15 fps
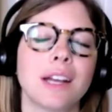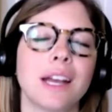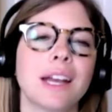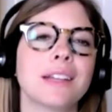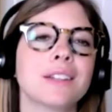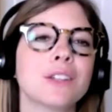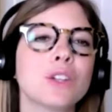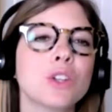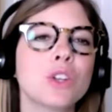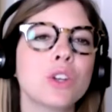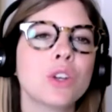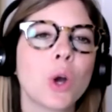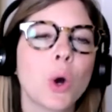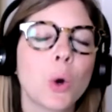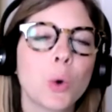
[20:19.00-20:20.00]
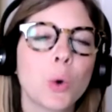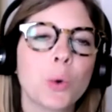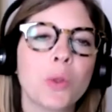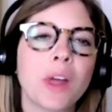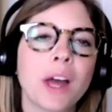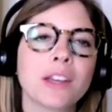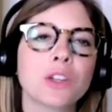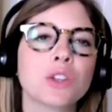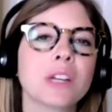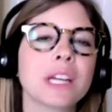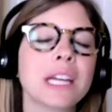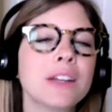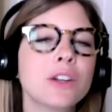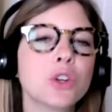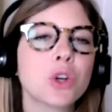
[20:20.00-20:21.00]
And know that your
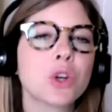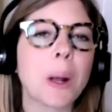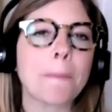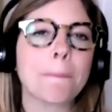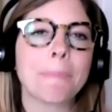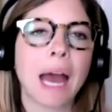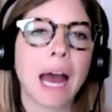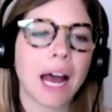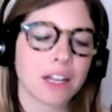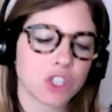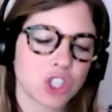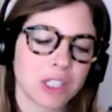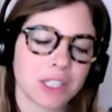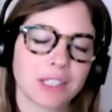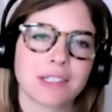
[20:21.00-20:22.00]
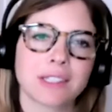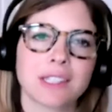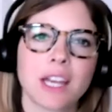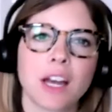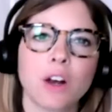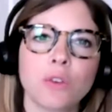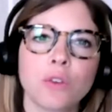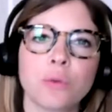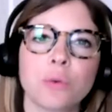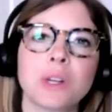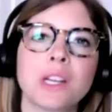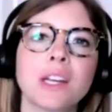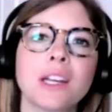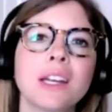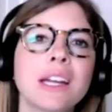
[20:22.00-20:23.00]
inner compassionate self would